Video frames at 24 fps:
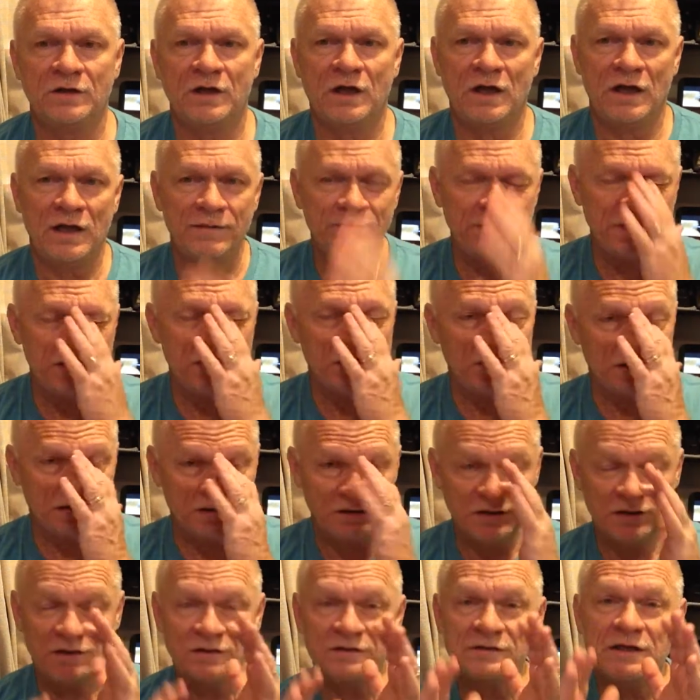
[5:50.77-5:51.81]
I'm here
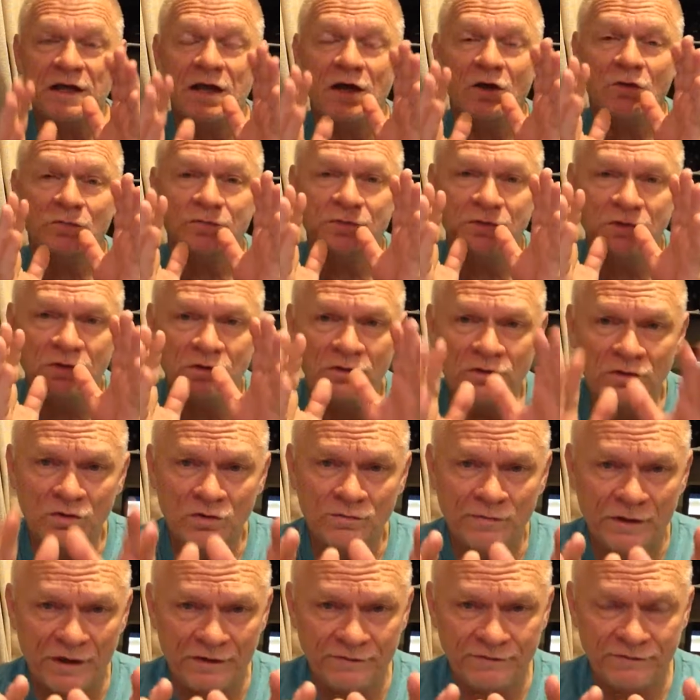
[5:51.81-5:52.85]
to help you,
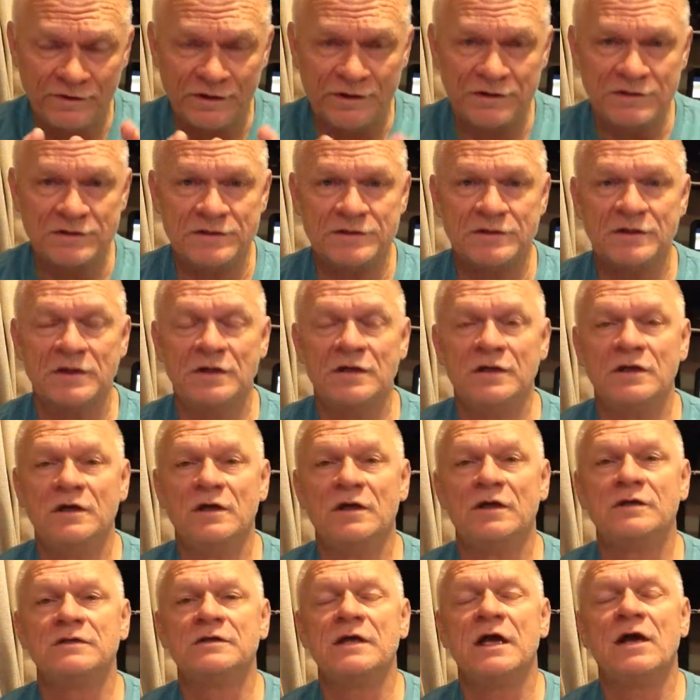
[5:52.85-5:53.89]
my friends,
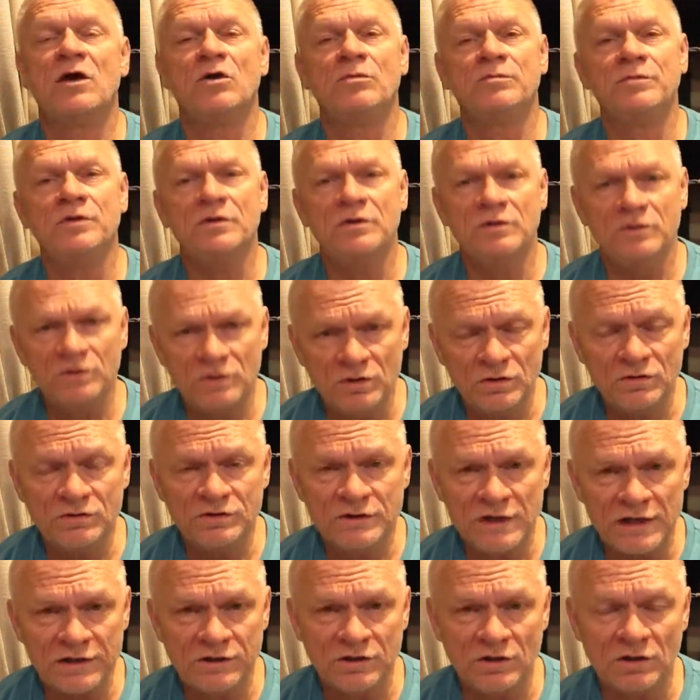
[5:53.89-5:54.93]
to help you
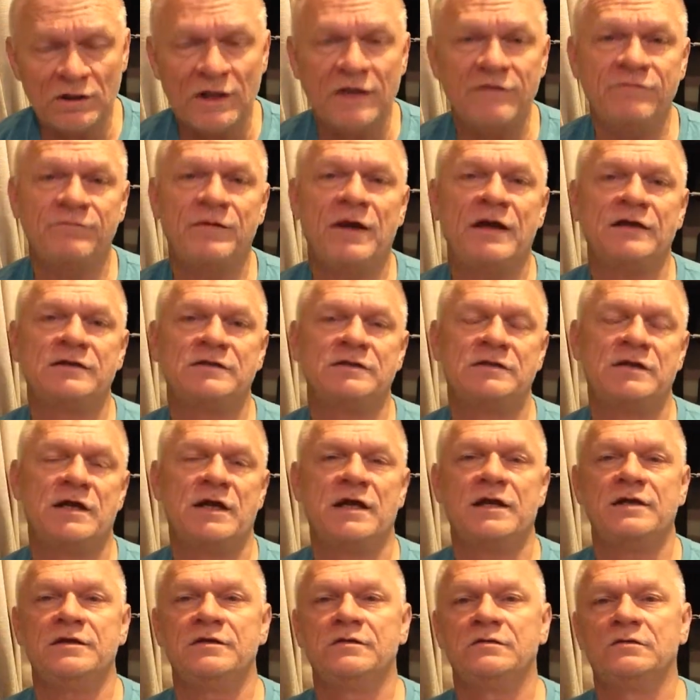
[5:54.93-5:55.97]
take your life back
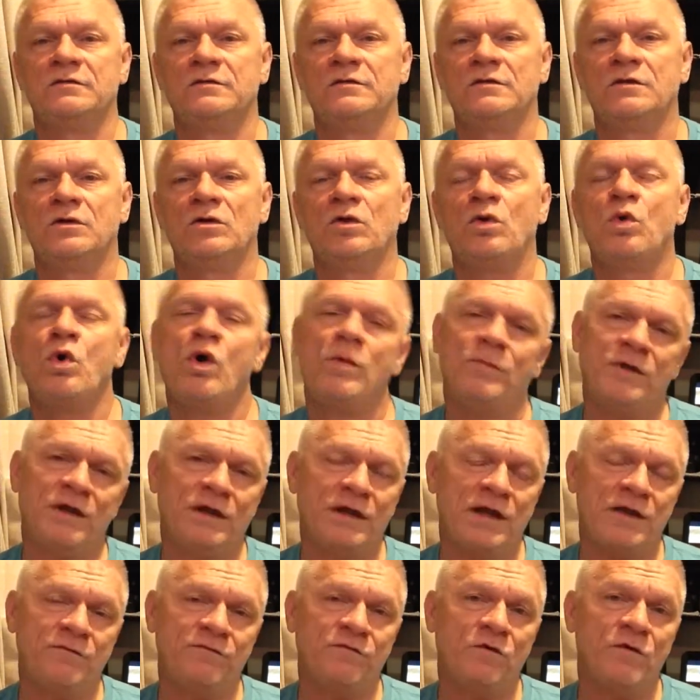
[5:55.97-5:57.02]
today. Call me at
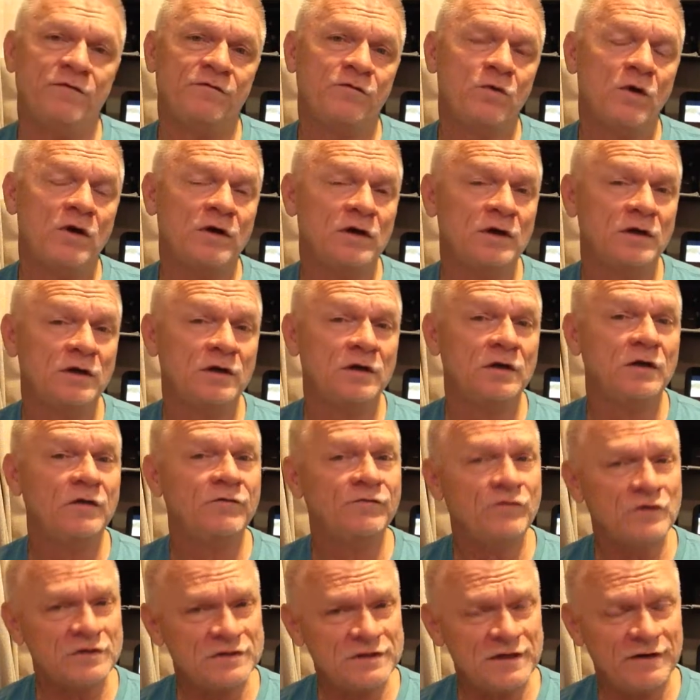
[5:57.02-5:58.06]

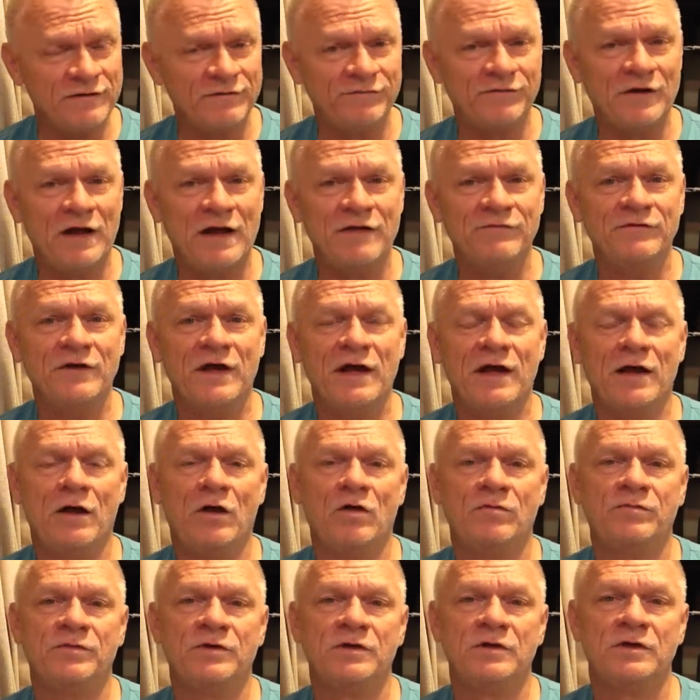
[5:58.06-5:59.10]

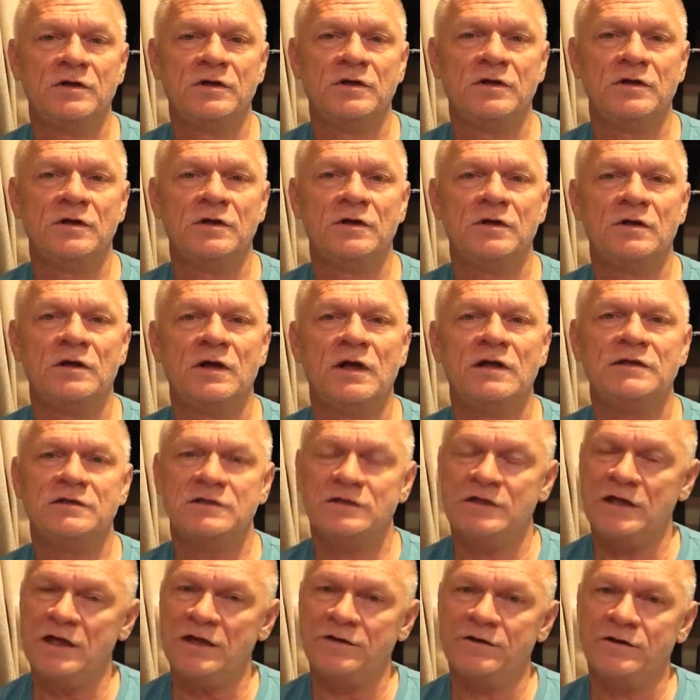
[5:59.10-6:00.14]
844-405-HELP, and
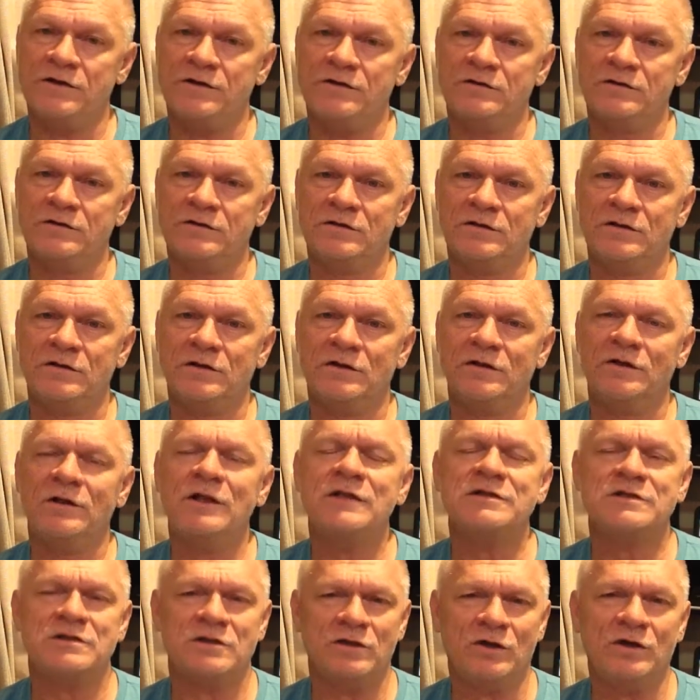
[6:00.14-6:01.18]
together,
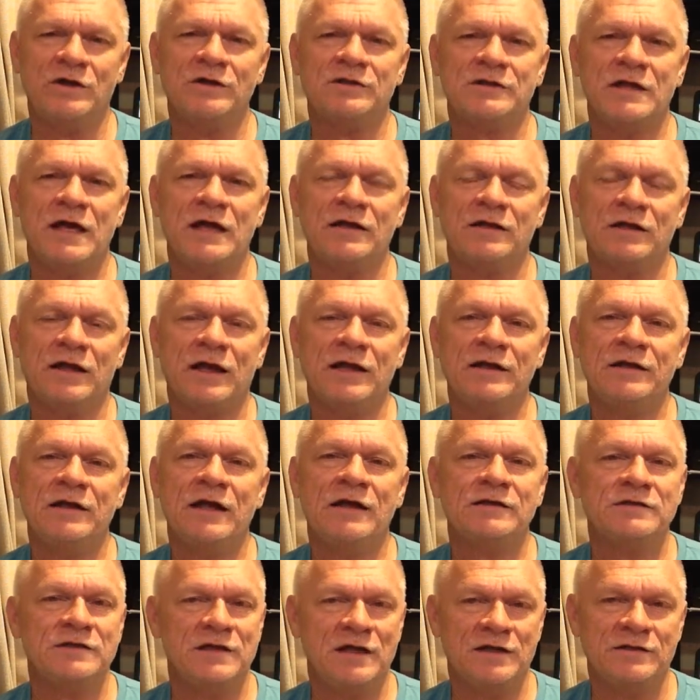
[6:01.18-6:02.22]
let's look at that light
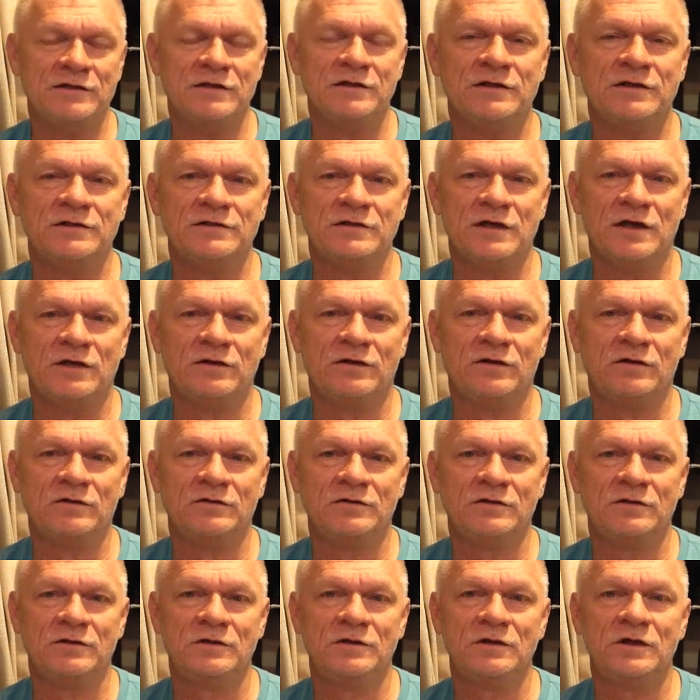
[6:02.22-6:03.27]
at the end tunnel
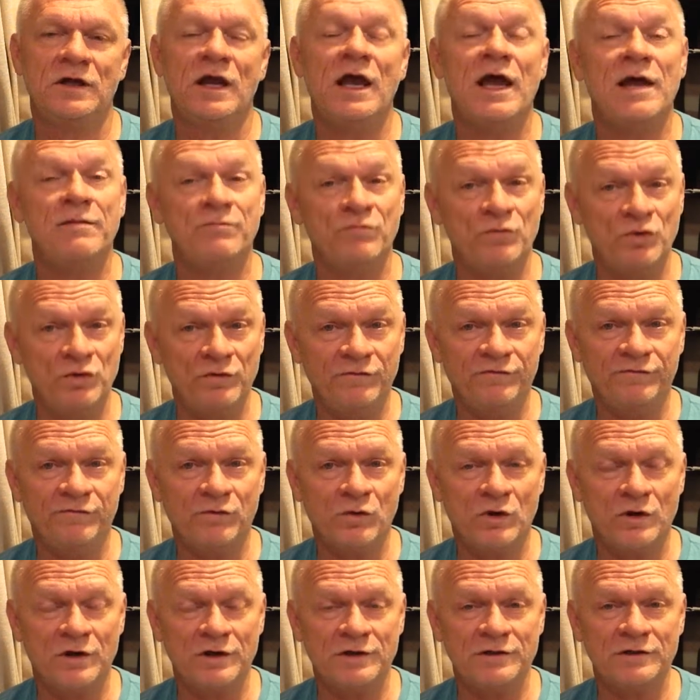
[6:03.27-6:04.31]
and move
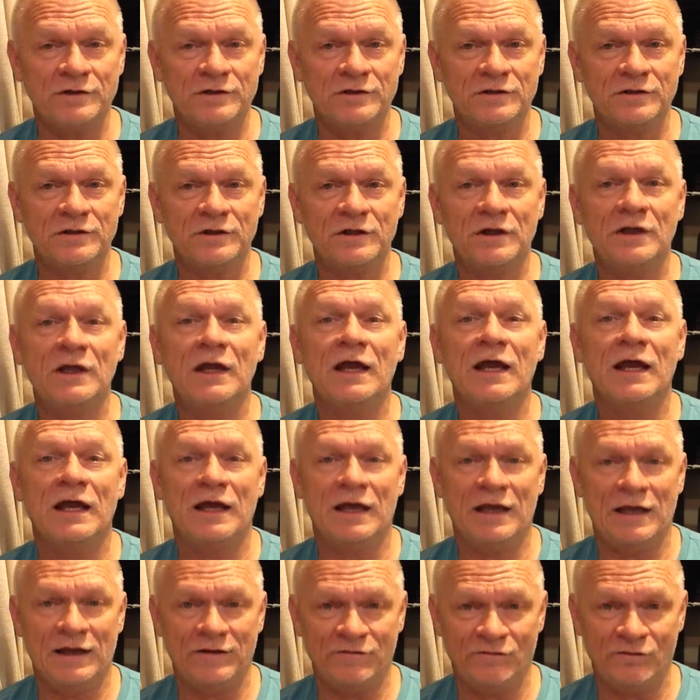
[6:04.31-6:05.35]
forward
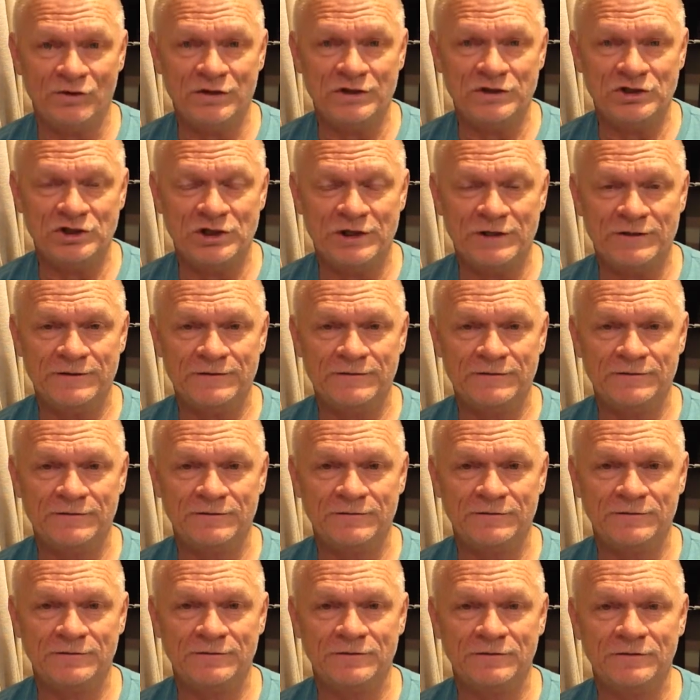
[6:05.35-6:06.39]
and reach it.
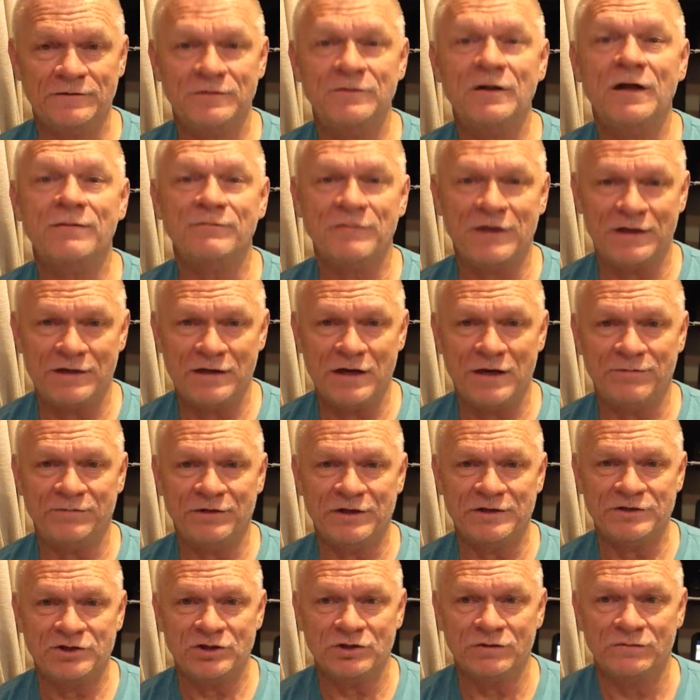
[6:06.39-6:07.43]
And may God
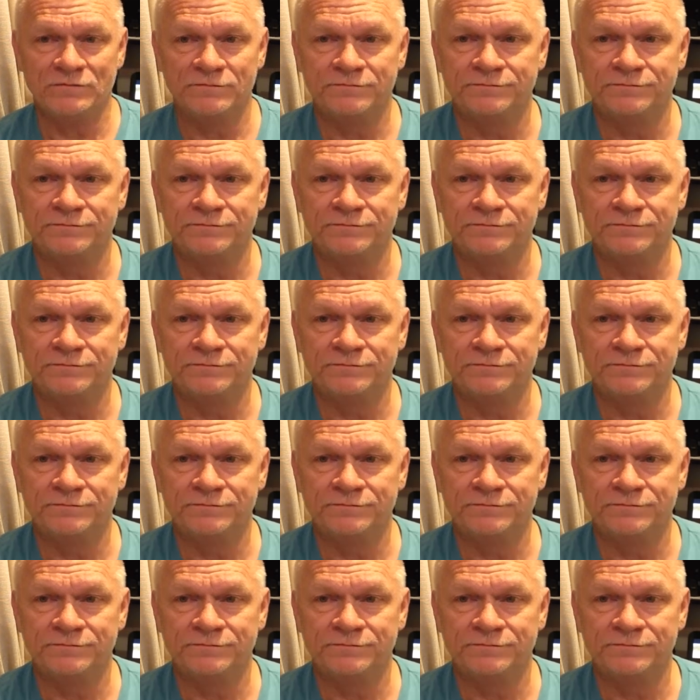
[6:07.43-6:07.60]
bless you.